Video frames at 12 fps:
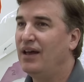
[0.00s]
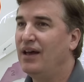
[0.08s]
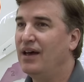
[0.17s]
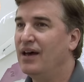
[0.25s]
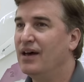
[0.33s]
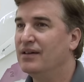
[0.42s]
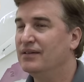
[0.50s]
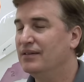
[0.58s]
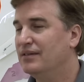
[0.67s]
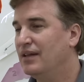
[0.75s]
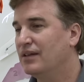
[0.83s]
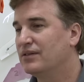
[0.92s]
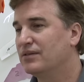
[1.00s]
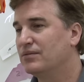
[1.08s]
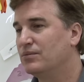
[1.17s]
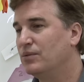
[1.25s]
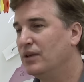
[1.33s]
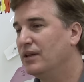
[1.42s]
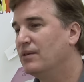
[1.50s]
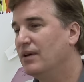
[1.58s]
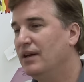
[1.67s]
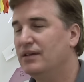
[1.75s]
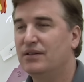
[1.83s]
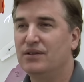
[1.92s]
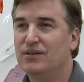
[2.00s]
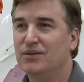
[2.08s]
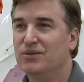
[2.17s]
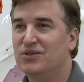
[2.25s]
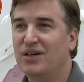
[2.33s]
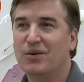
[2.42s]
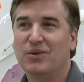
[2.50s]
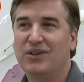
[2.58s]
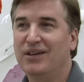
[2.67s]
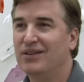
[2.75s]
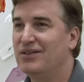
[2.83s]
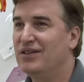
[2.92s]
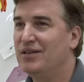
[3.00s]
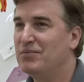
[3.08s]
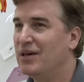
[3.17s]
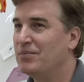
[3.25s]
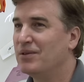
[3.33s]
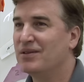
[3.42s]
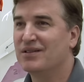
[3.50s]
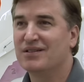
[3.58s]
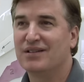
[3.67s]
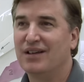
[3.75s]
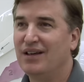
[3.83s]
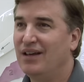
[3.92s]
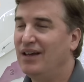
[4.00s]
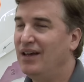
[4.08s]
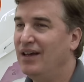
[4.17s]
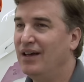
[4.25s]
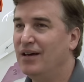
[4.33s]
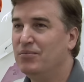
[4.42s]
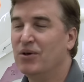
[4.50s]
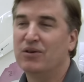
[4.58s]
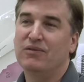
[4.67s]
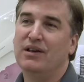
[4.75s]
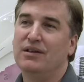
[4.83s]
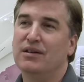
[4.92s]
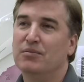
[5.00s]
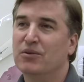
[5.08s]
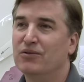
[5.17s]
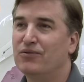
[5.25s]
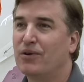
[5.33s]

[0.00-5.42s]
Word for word: and that's really great to share with the other team members and motivate you to move